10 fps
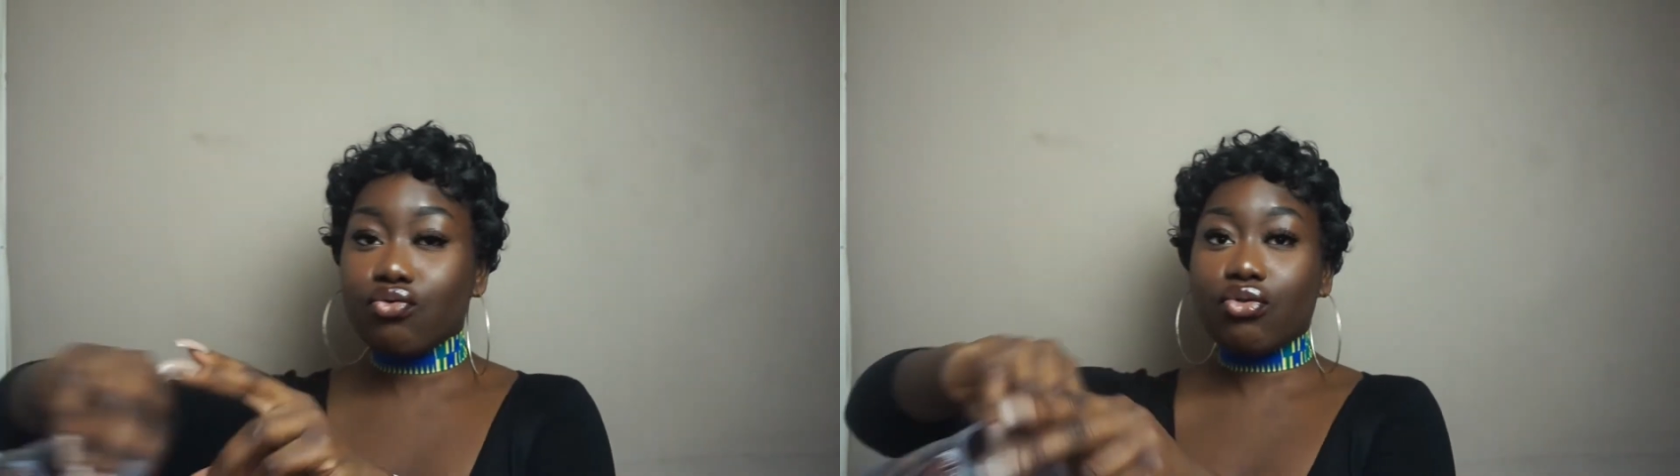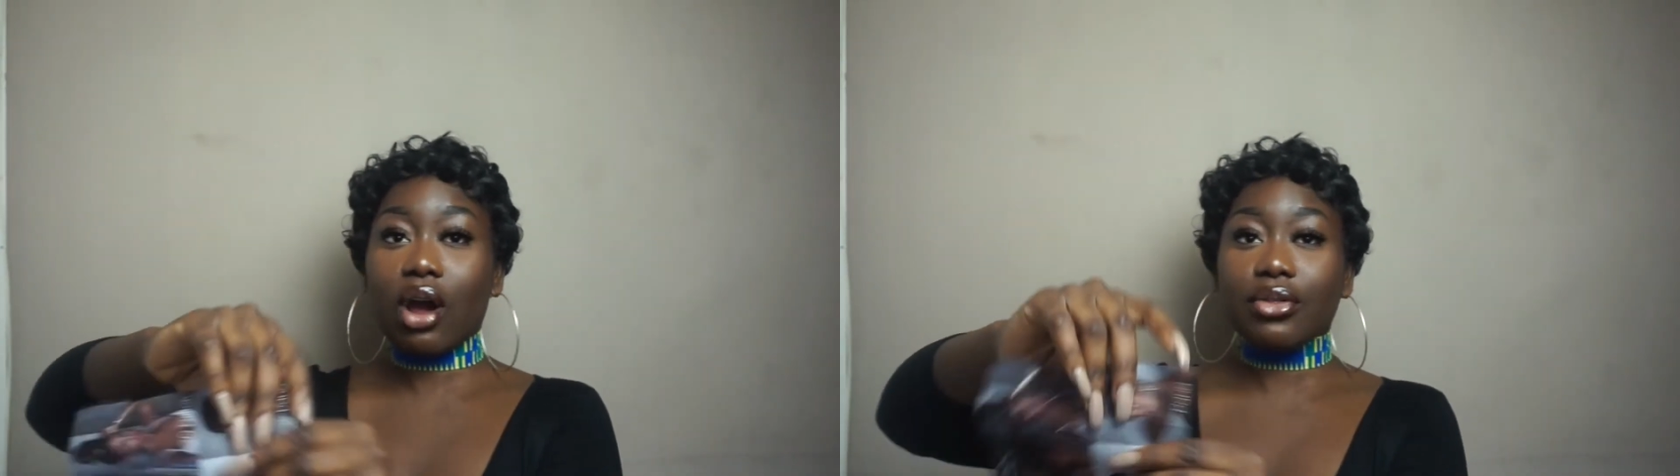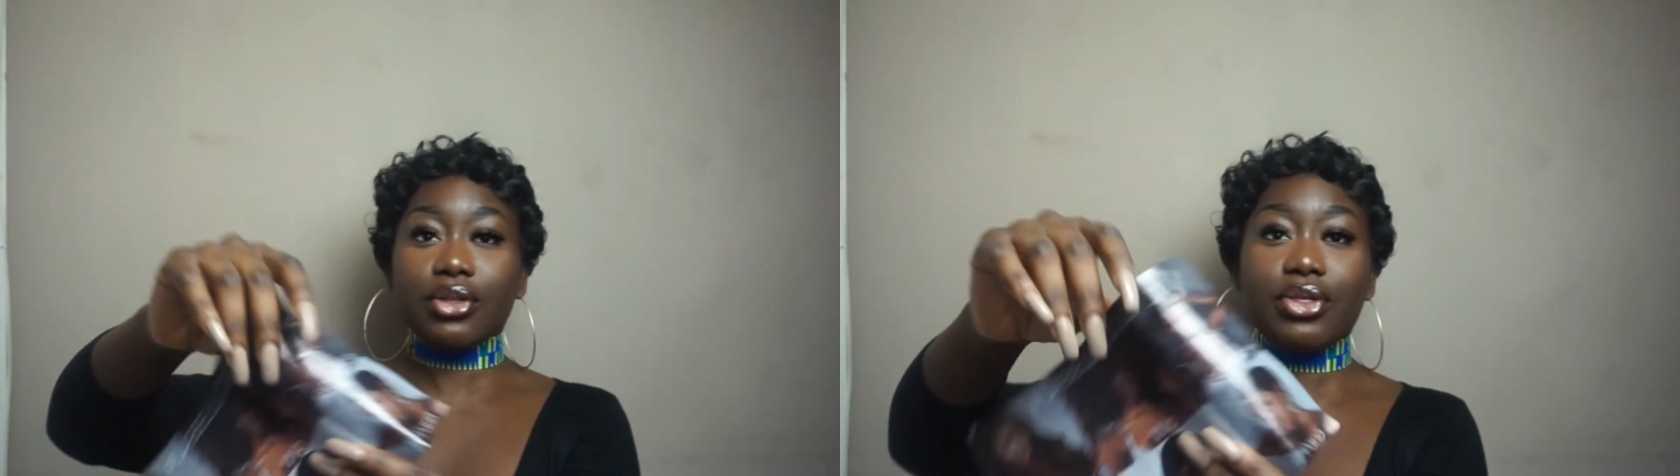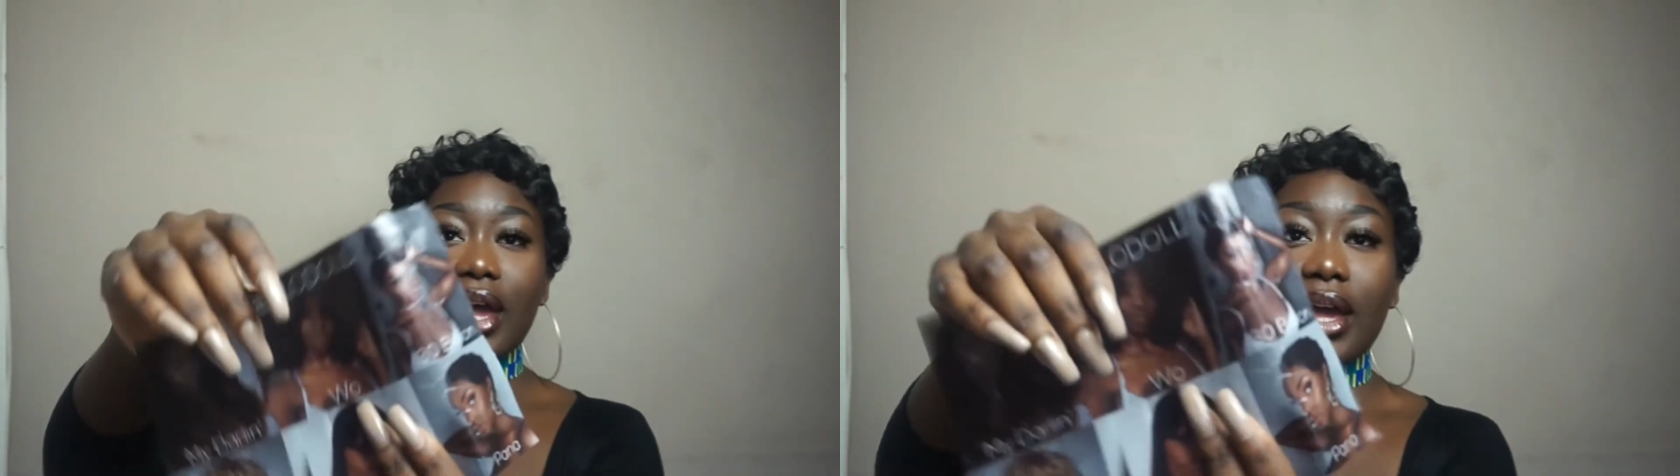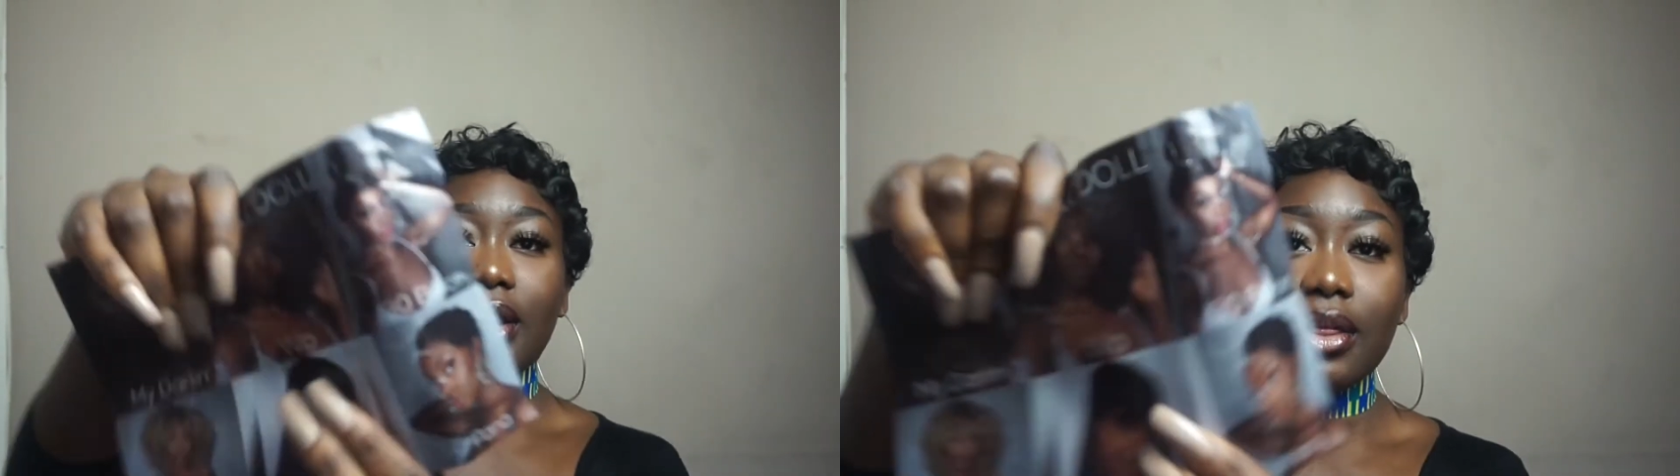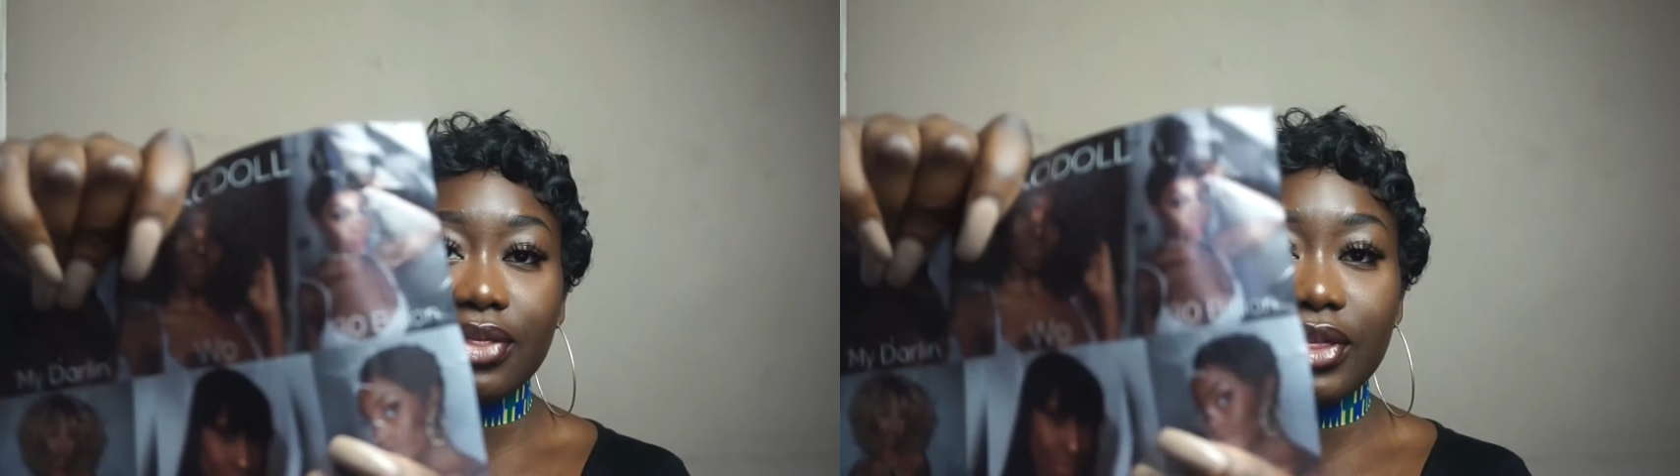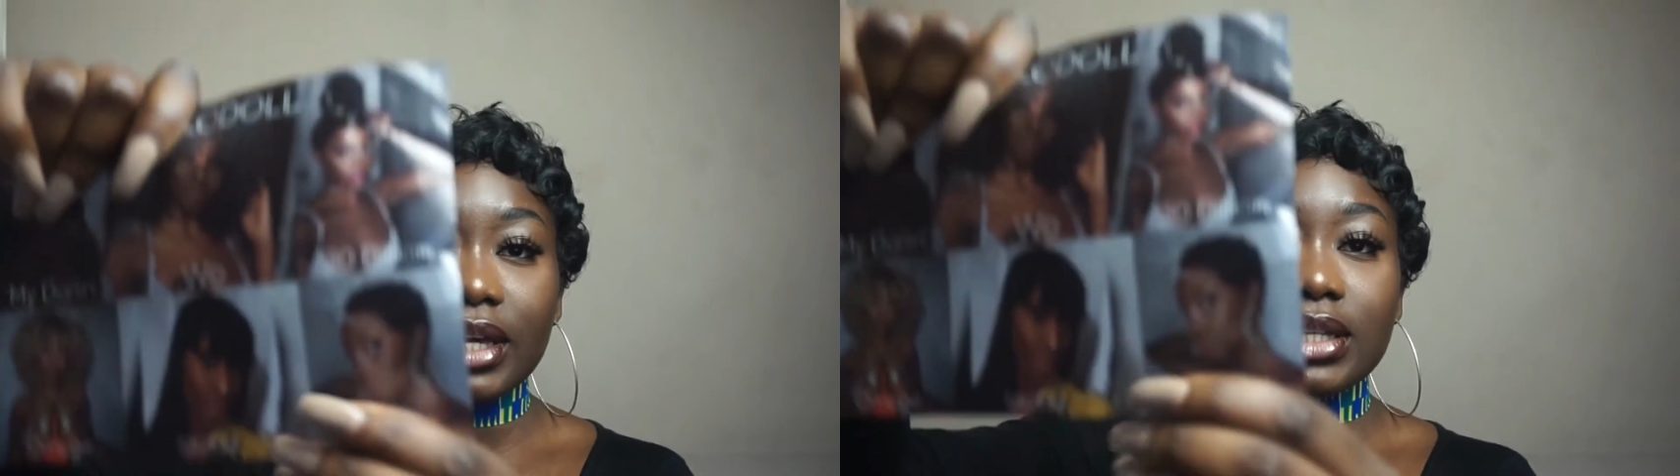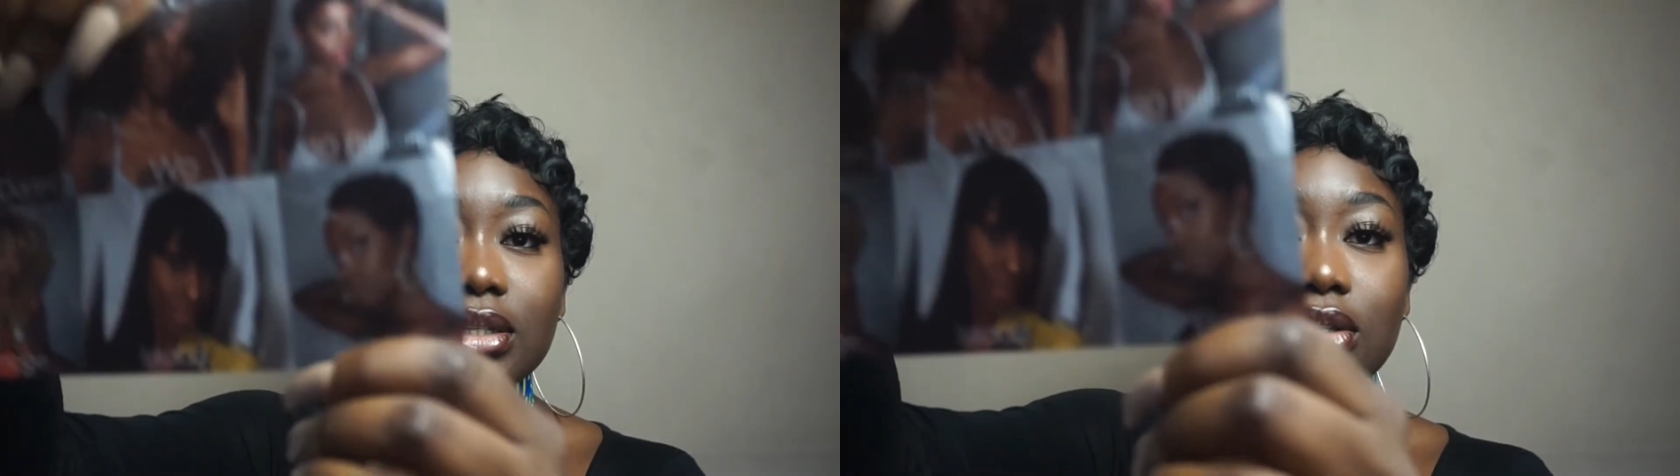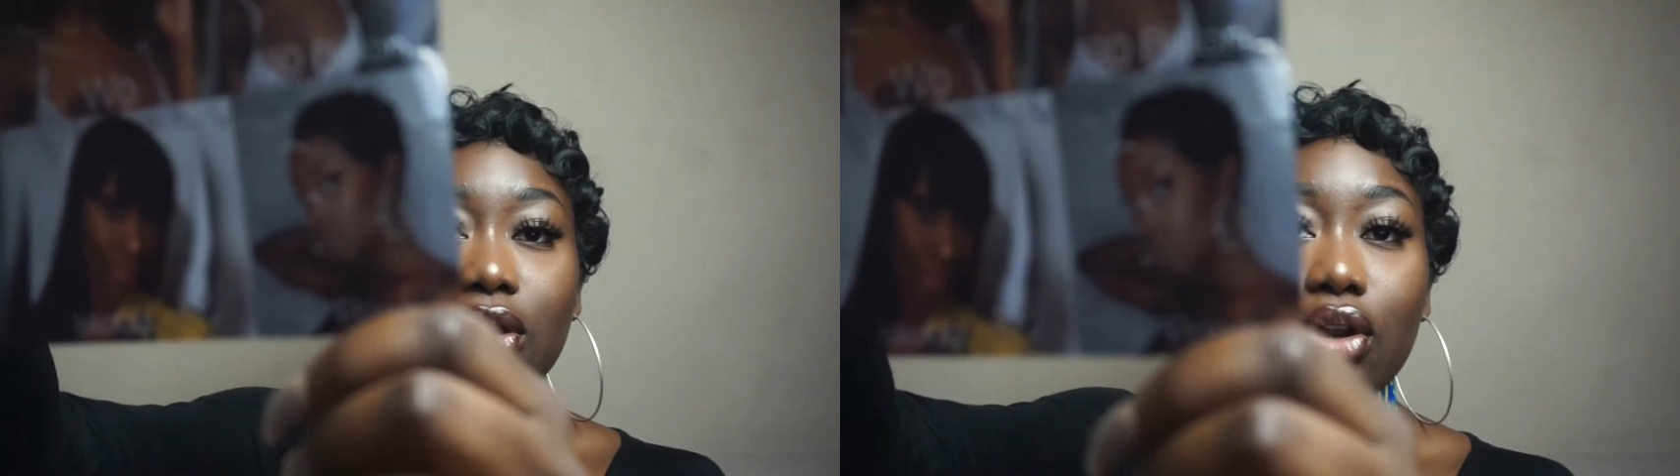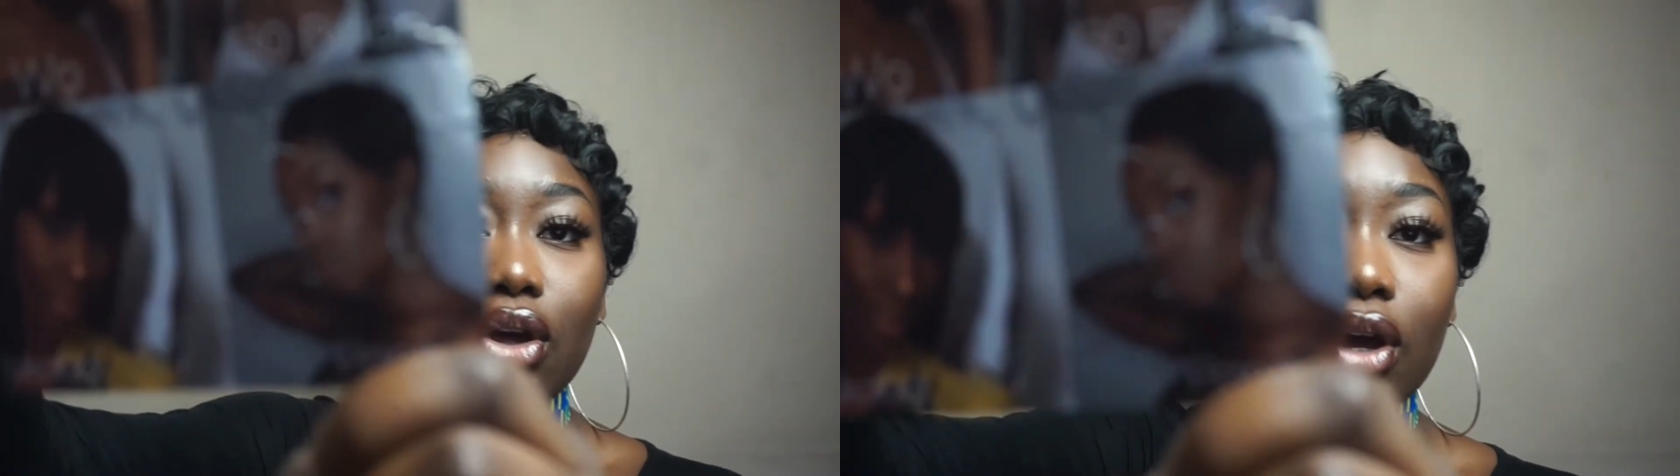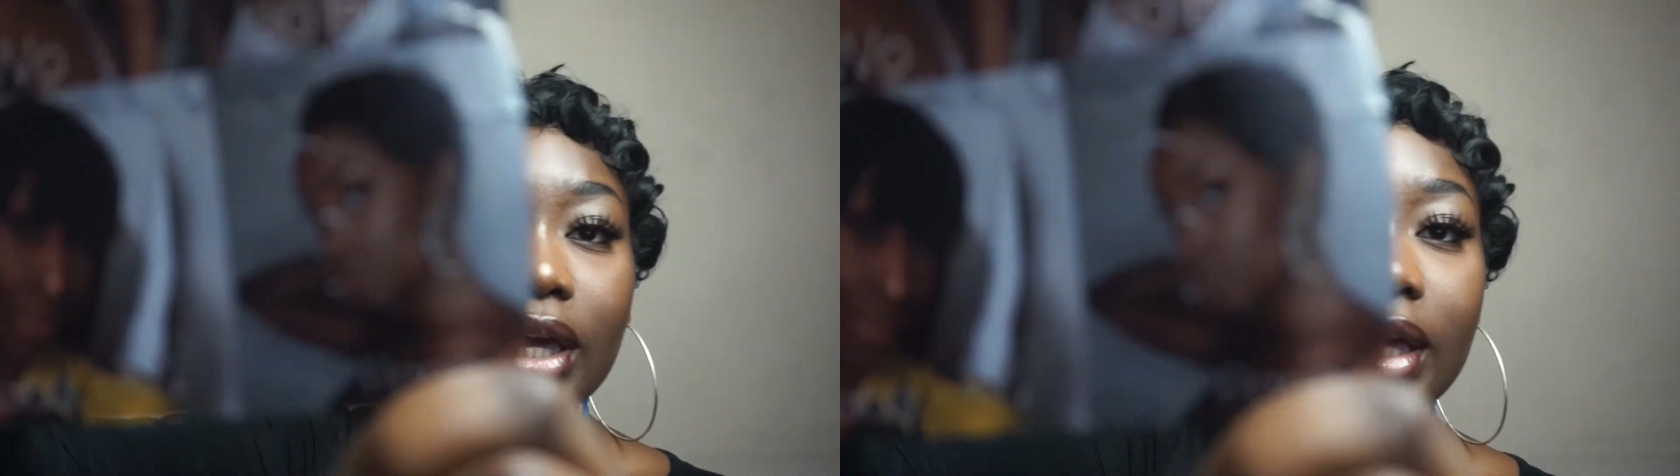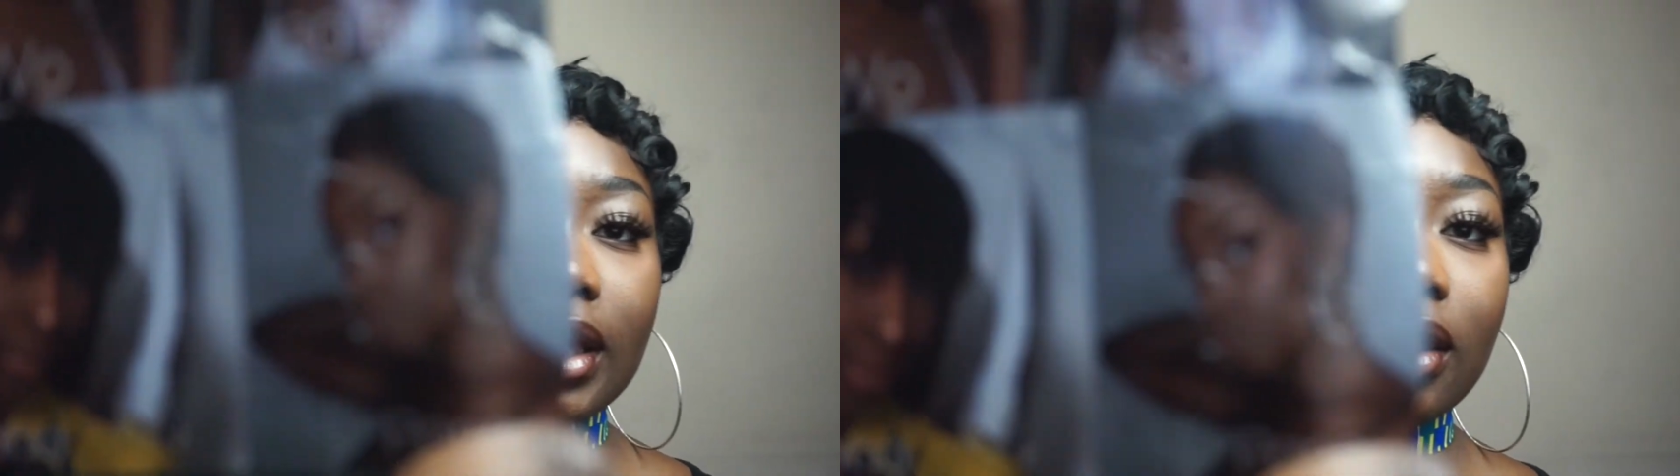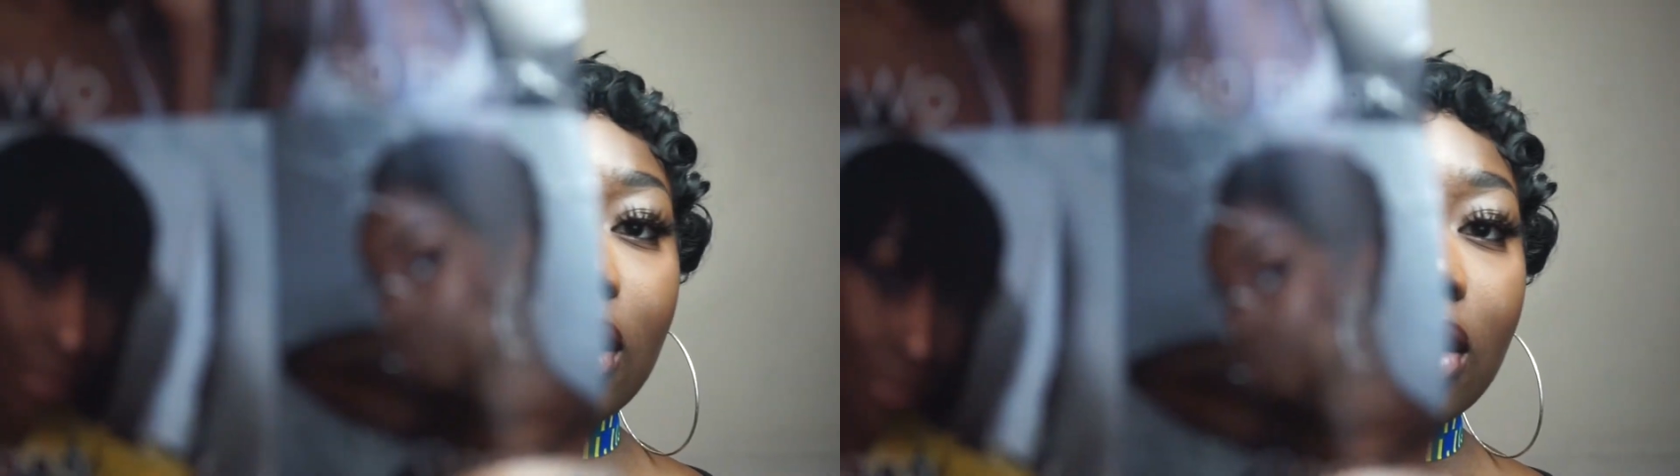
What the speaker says: rather than this look here.